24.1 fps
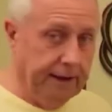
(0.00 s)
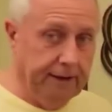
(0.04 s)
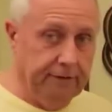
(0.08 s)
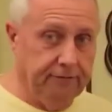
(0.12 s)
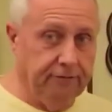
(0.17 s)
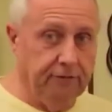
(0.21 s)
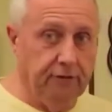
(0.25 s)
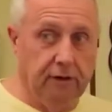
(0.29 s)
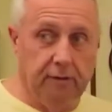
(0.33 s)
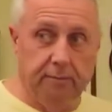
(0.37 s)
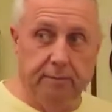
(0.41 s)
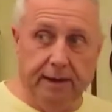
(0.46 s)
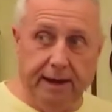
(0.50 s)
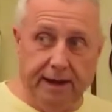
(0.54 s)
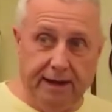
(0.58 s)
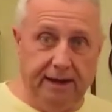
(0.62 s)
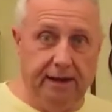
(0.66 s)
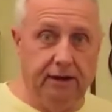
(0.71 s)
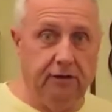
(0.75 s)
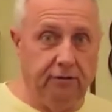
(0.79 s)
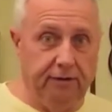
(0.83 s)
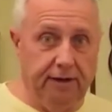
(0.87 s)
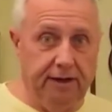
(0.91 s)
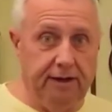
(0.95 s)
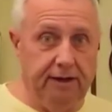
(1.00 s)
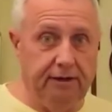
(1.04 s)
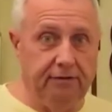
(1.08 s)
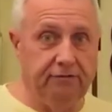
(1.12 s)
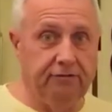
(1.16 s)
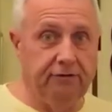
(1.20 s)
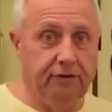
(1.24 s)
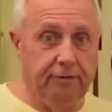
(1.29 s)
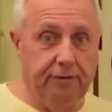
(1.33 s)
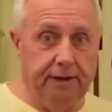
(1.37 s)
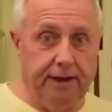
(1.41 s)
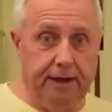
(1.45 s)
So the main ingredients
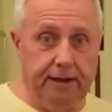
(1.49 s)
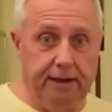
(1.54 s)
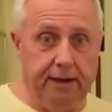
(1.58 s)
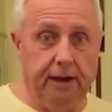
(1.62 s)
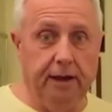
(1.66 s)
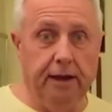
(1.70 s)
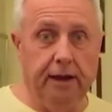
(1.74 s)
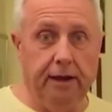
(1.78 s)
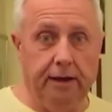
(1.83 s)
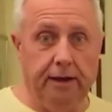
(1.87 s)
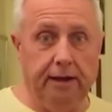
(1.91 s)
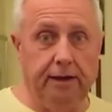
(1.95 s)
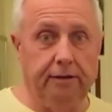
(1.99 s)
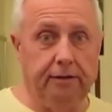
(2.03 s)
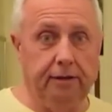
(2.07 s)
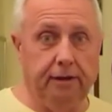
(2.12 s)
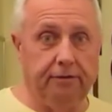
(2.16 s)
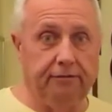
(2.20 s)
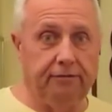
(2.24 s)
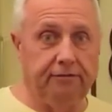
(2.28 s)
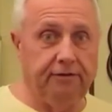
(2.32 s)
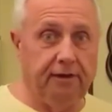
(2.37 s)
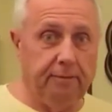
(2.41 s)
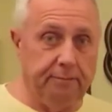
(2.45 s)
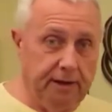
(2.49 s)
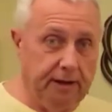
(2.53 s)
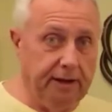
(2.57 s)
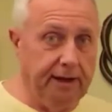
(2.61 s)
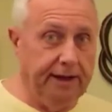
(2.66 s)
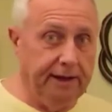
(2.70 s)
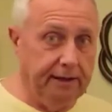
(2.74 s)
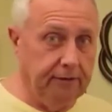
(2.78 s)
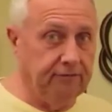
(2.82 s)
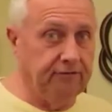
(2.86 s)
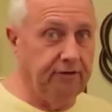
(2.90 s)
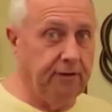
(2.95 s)
are in and they're
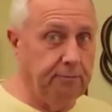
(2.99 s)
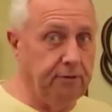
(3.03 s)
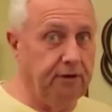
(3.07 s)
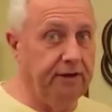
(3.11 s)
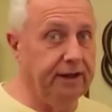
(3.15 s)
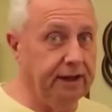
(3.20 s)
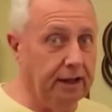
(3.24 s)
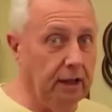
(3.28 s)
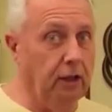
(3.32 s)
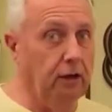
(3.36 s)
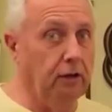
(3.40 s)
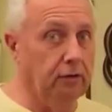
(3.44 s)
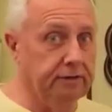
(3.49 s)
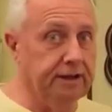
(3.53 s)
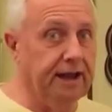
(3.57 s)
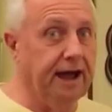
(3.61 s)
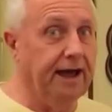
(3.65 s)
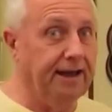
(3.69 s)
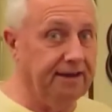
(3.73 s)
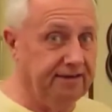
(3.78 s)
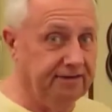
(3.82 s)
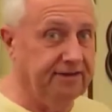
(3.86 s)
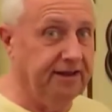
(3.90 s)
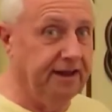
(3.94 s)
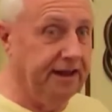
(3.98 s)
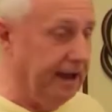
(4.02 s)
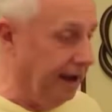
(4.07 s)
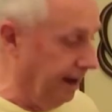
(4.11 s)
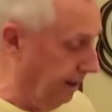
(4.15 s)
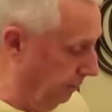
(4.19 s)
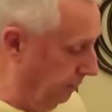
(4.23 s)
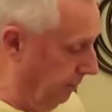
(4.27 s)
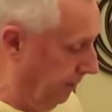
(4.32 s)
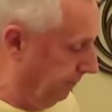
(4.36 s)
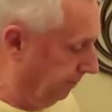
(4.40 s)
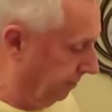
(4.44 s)
simmering along nicely now.